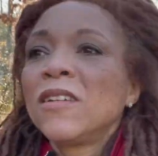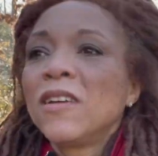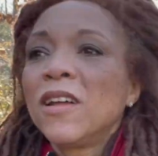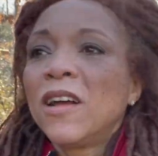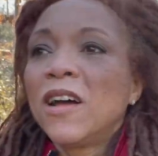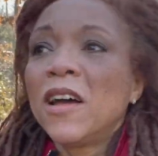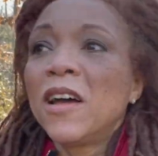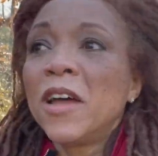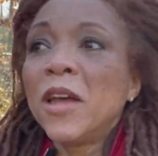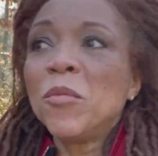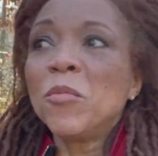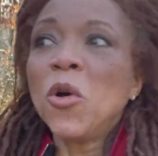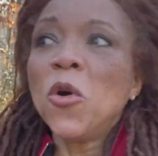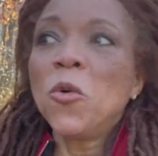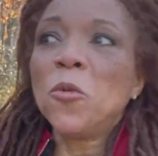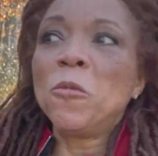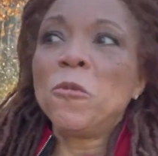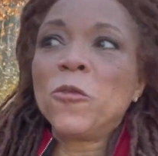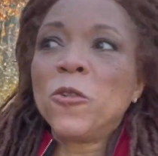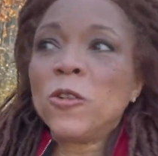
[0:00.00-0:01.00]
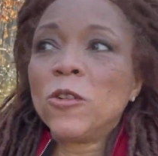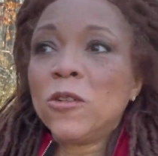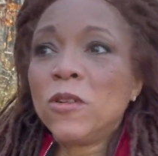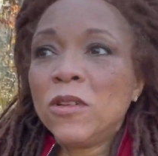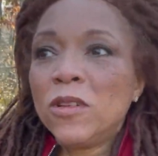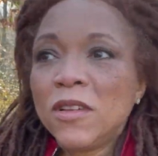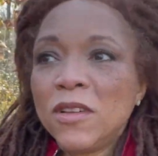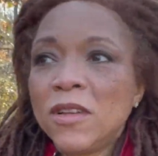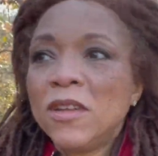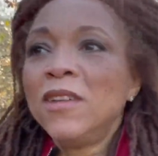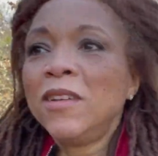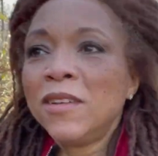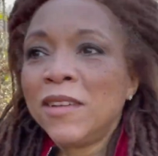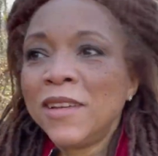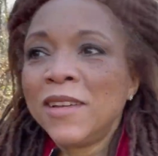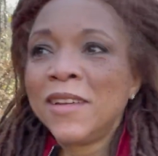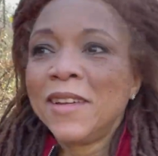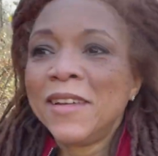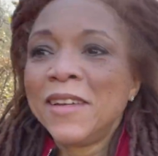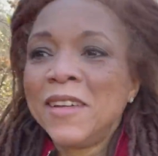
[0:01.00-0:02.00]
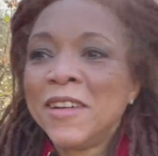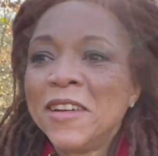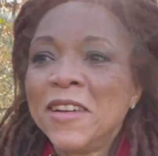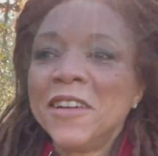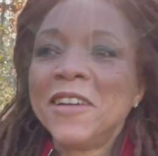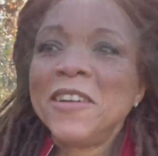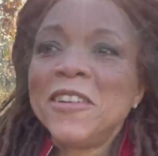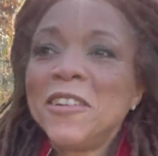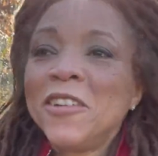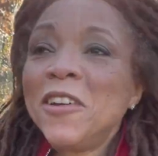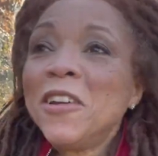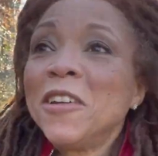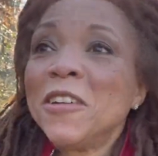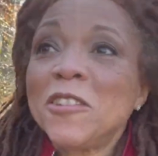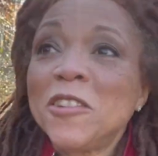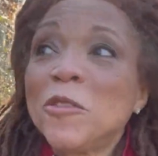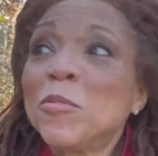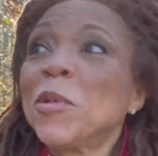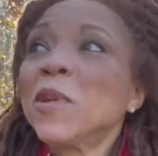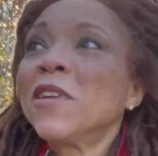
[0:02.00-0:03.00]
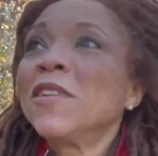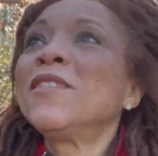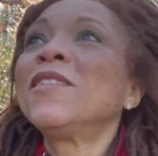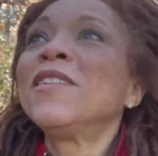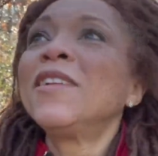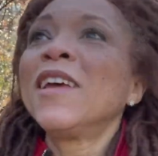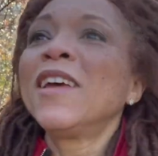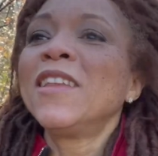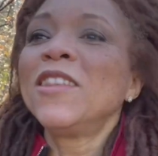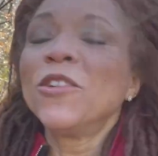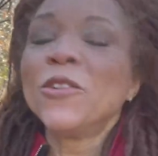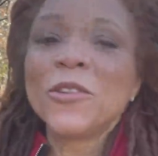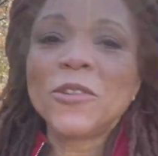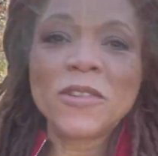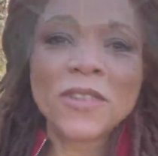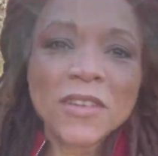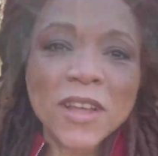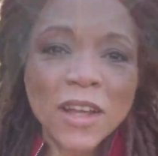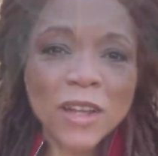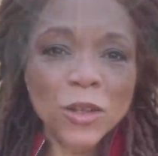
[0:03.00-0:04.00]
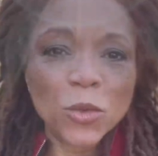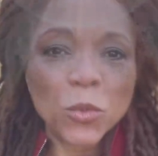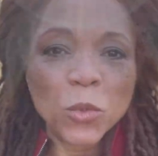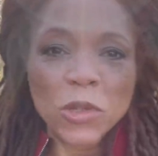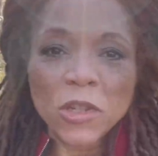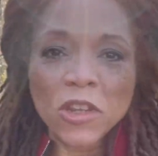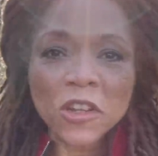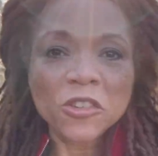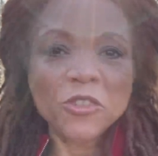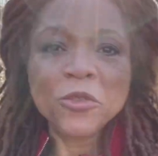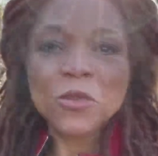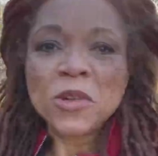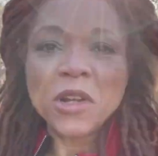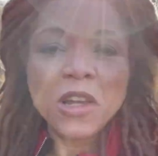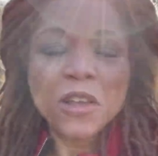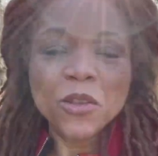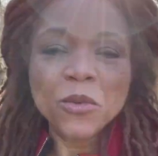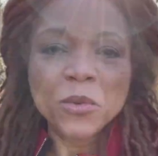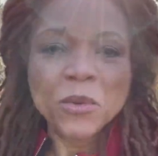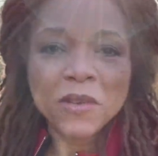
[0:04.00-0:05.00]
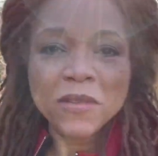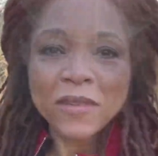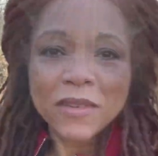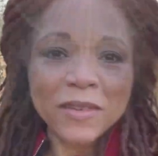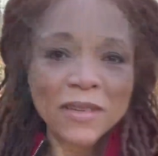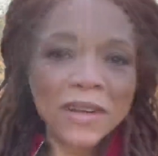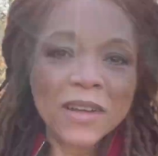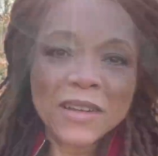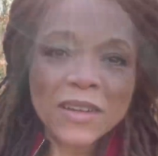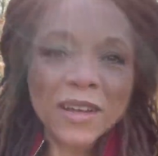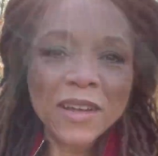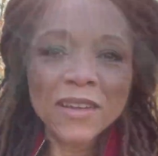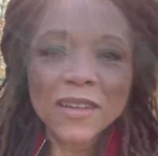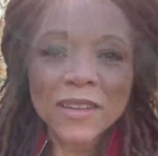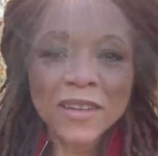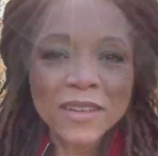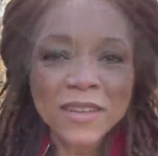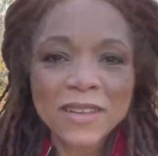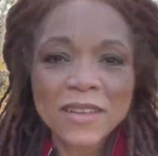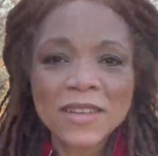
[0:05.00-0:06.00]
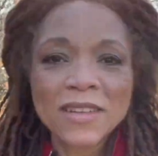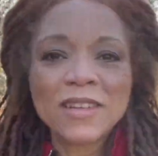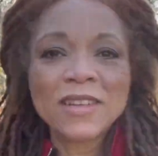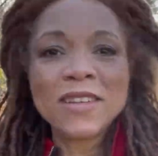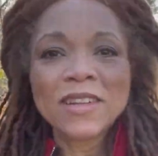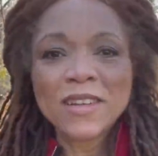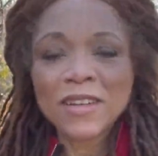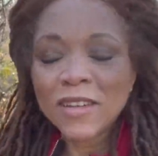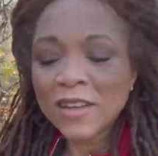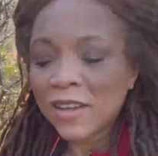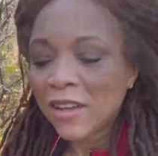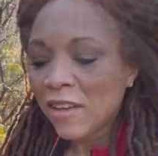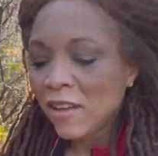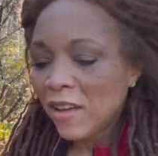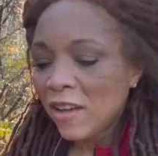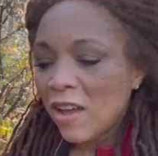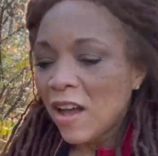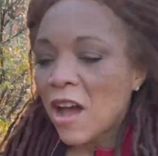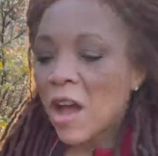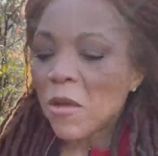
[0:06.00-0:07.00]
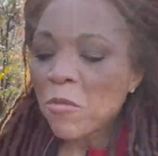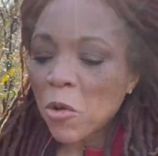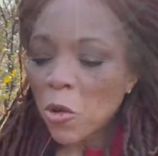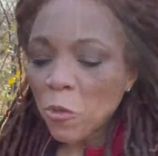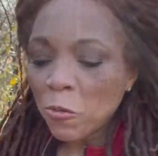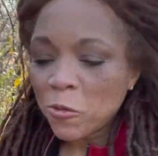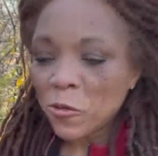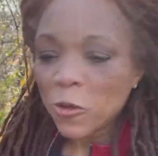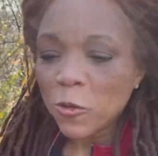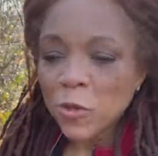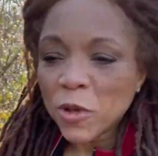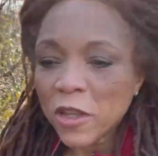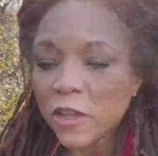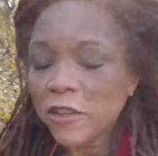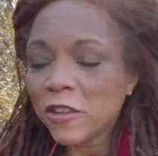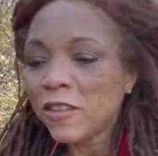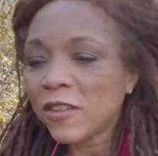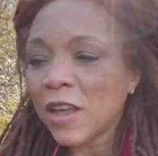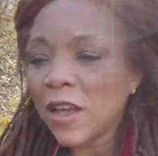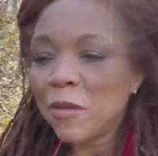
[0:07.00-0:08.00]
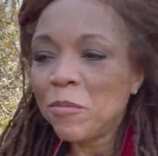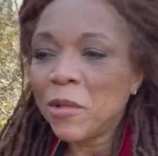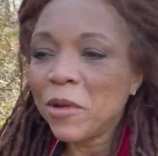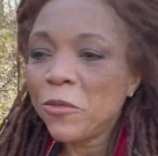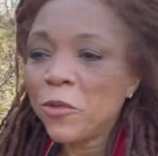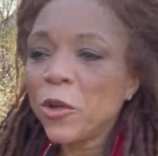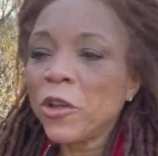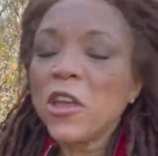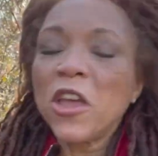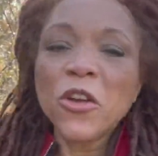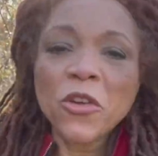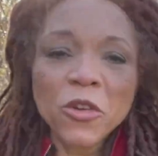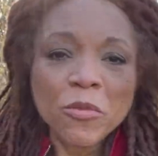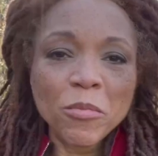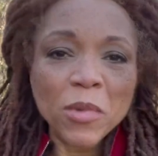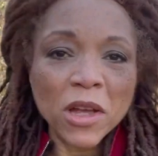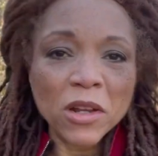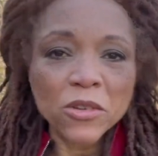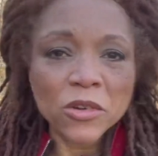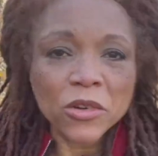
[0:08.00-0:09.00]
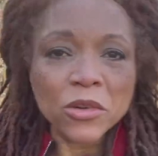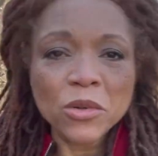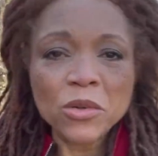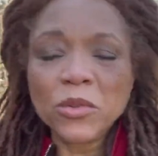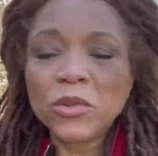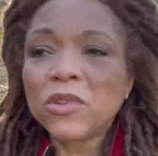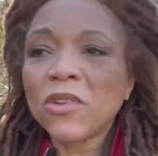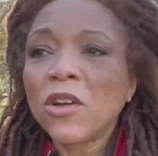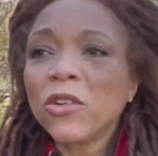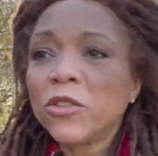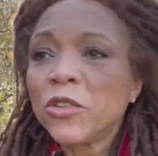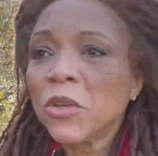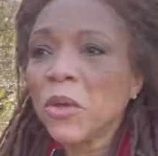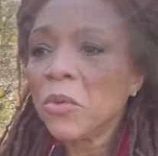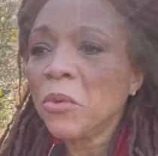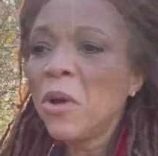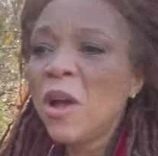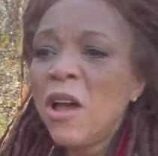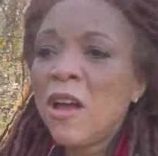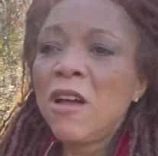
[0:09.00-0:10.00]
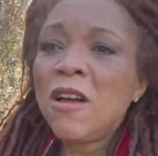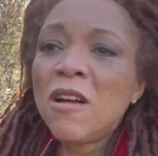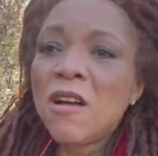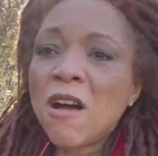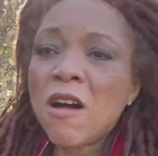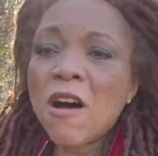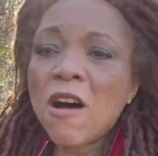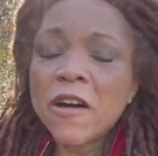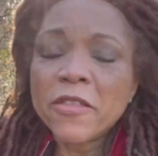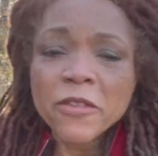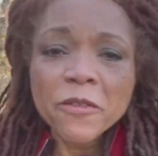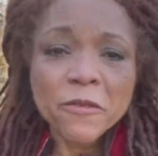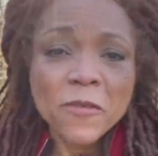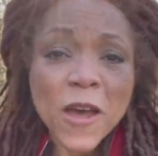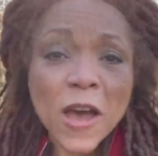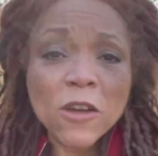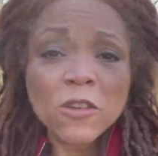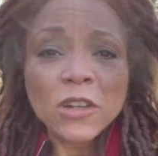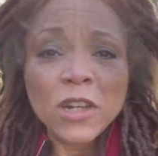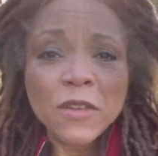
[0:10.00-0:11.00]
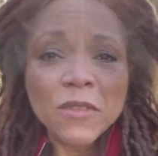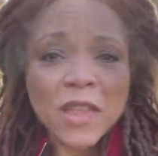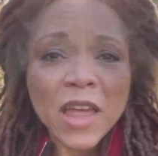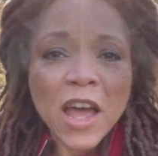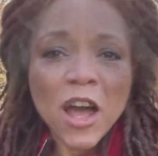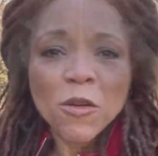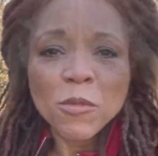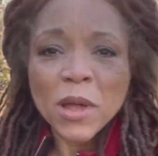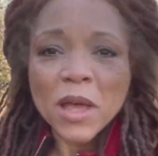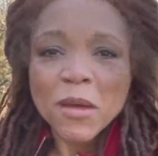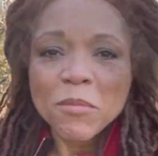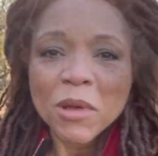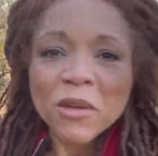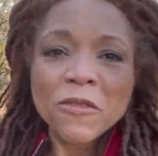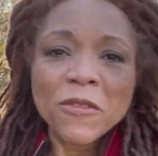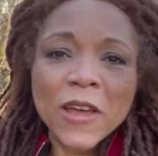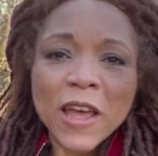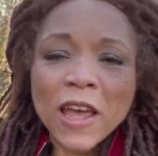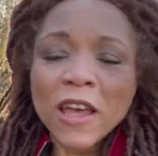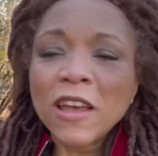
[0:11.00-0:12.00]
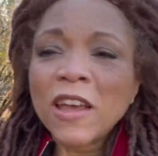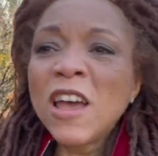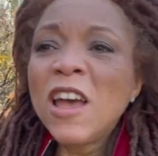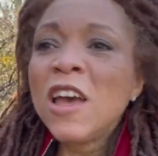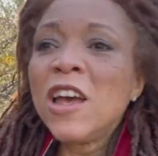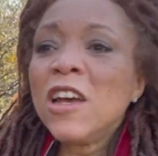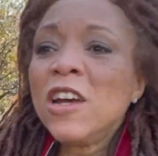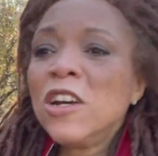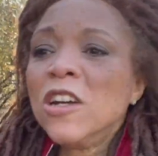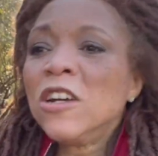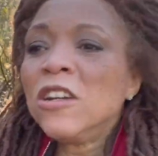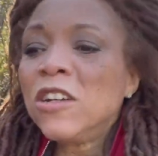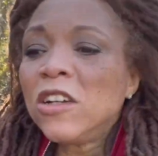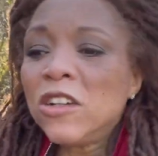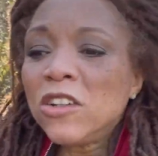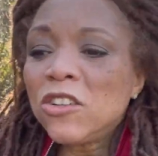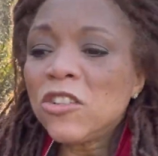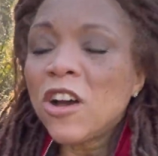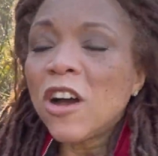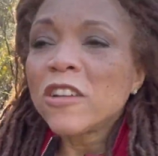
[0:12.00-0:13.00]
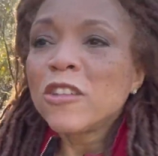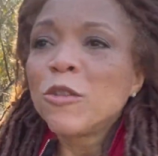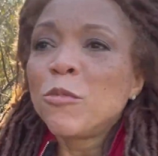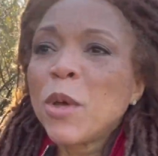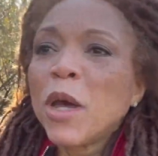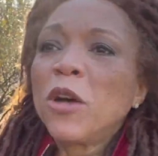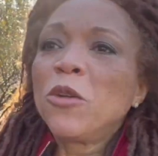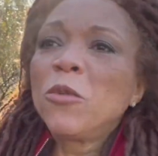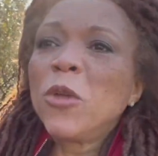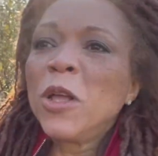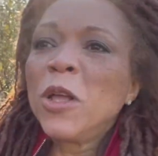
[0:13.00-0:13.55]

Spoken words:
I'm hopeful just because today there's sun when yesterday there was none. I'm hopeful because my friend Karen Bender, who is also on the faculty of the Alma MFA, talked about